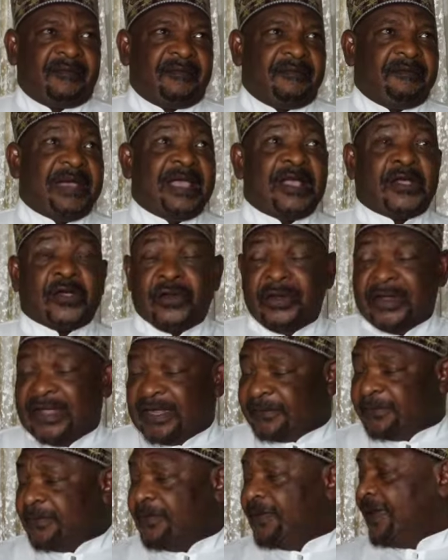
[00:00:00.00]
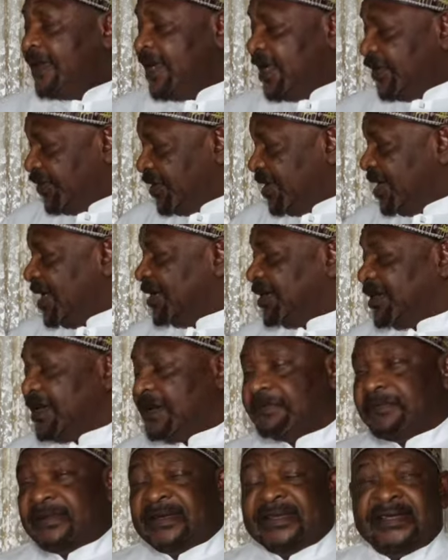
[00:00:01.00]
my colleagues from the National
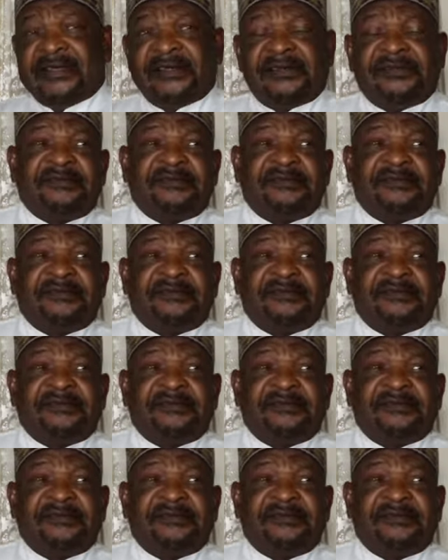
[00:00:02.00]
Assembly,